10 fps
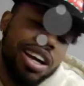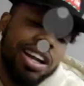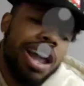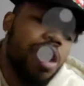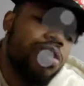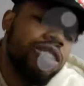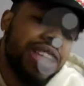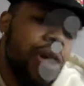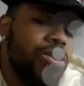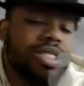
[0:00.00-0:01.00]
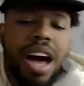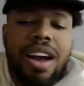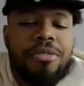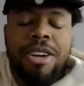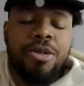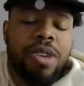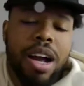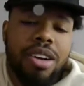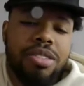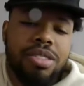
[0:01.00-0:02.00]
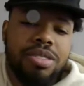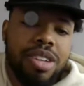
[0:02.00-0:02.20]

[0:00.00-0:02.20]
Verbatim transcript: That was that was not a fair round.